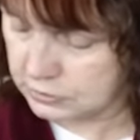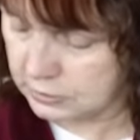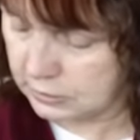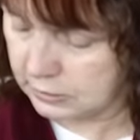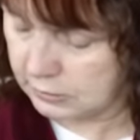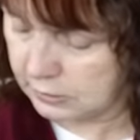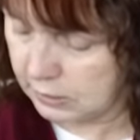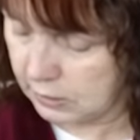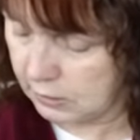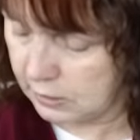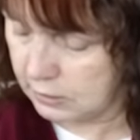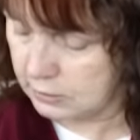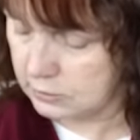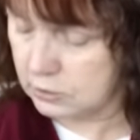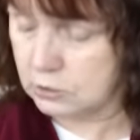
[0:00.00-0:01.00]
sitting there
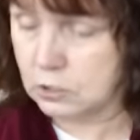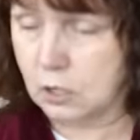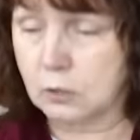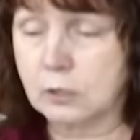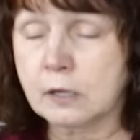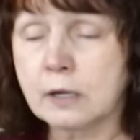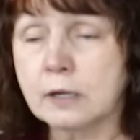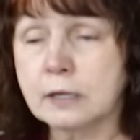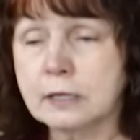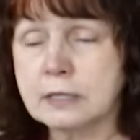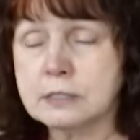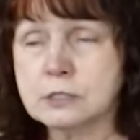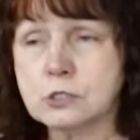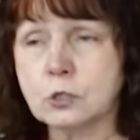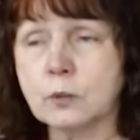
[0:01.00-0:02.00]
and, you know,
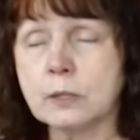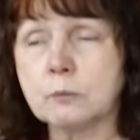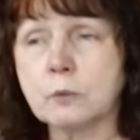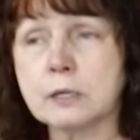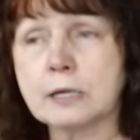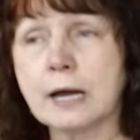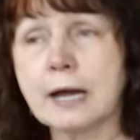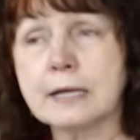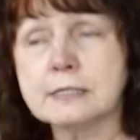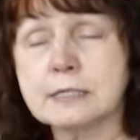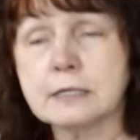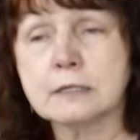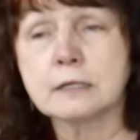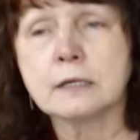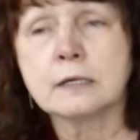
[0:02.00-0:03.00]
he's doing what I
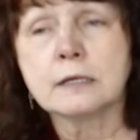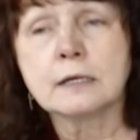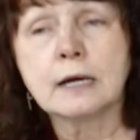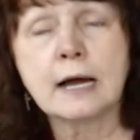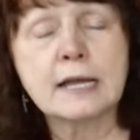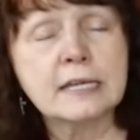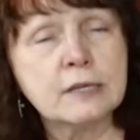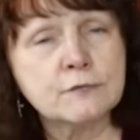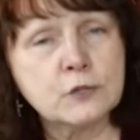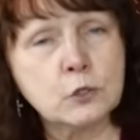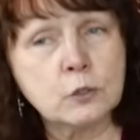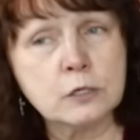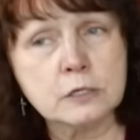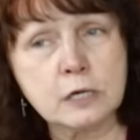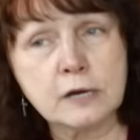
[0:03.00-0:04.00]
did. I give
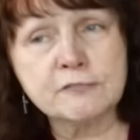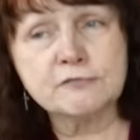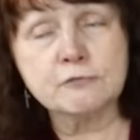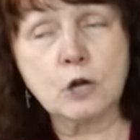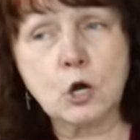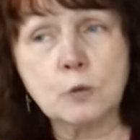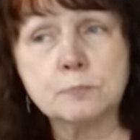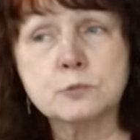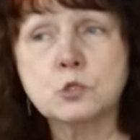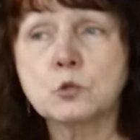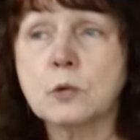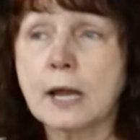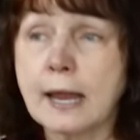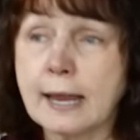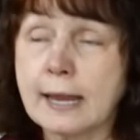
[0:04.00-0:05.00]
you enough rope
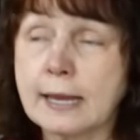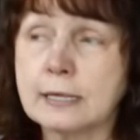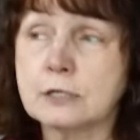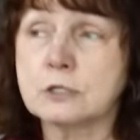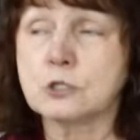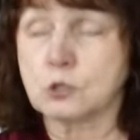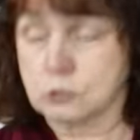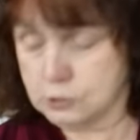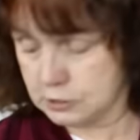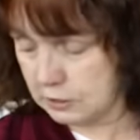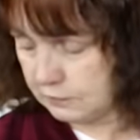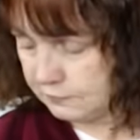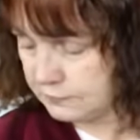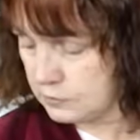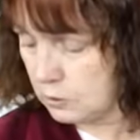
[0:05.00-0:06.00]
to hang
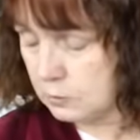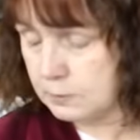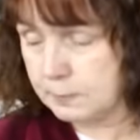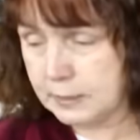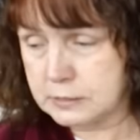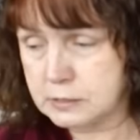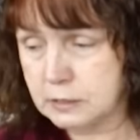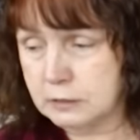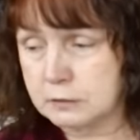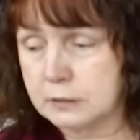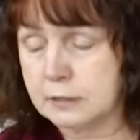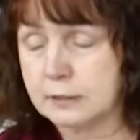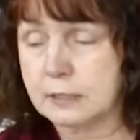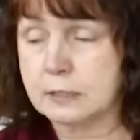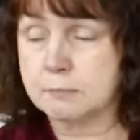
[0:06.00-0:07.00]
yourself. So
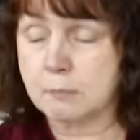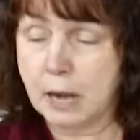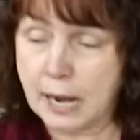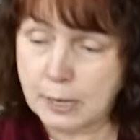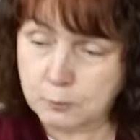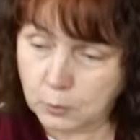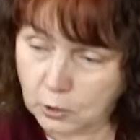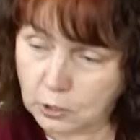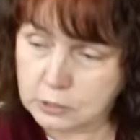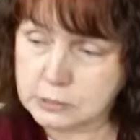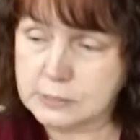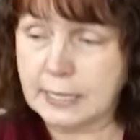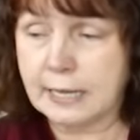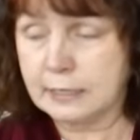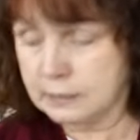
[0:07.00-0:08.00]
basically, in my
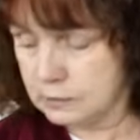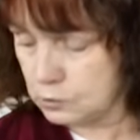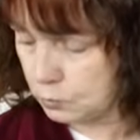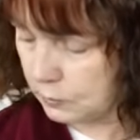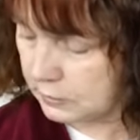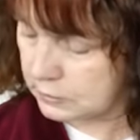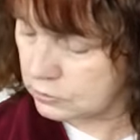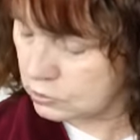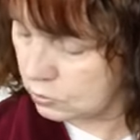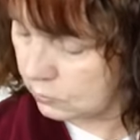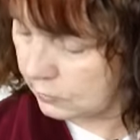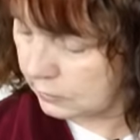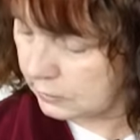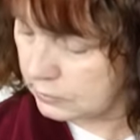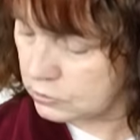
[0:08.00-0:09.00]
words, that is what he's
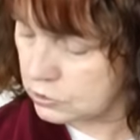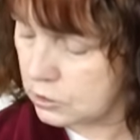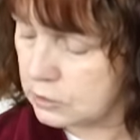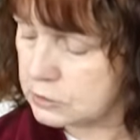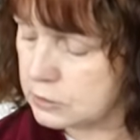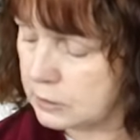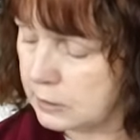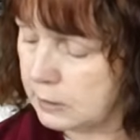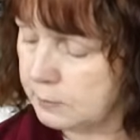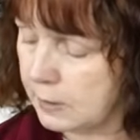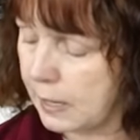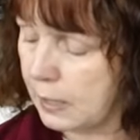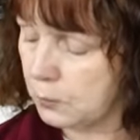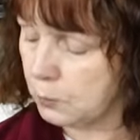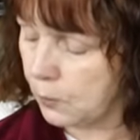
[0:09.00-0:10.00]
doing. He's just sitting
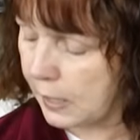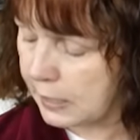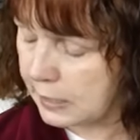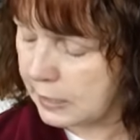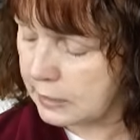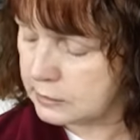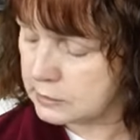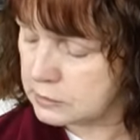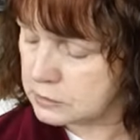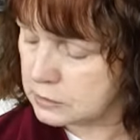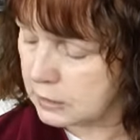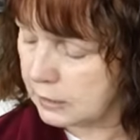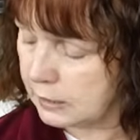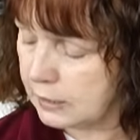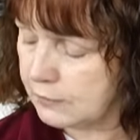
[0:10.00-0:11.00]
back, waiting to
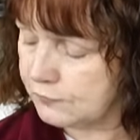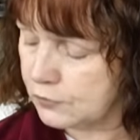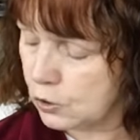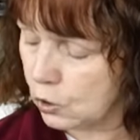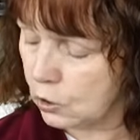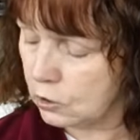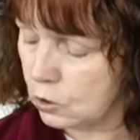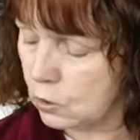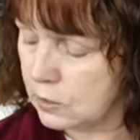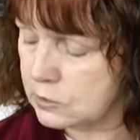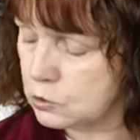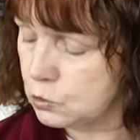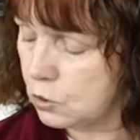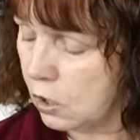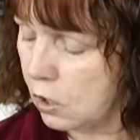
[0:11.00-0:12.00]
see if you're going
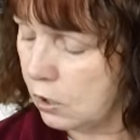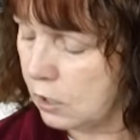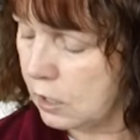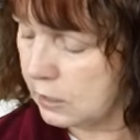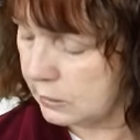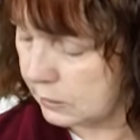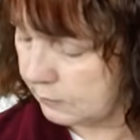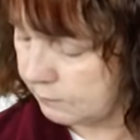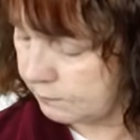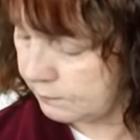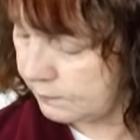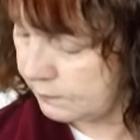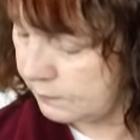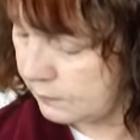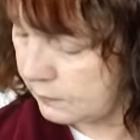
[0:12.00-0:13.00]
to call on him.
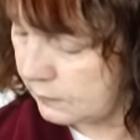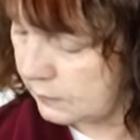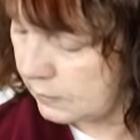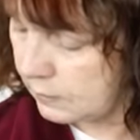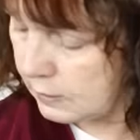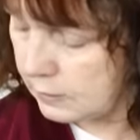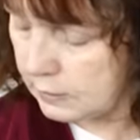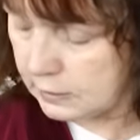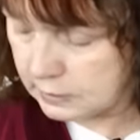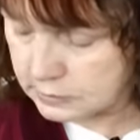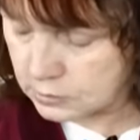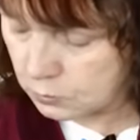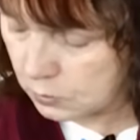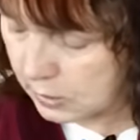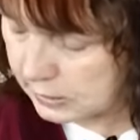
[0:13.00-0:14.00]
He
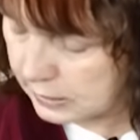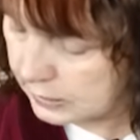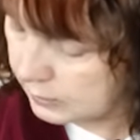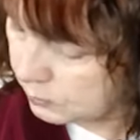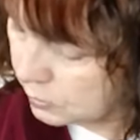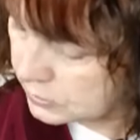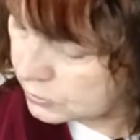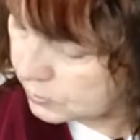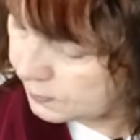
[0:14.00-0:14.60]
doesn't want anyone to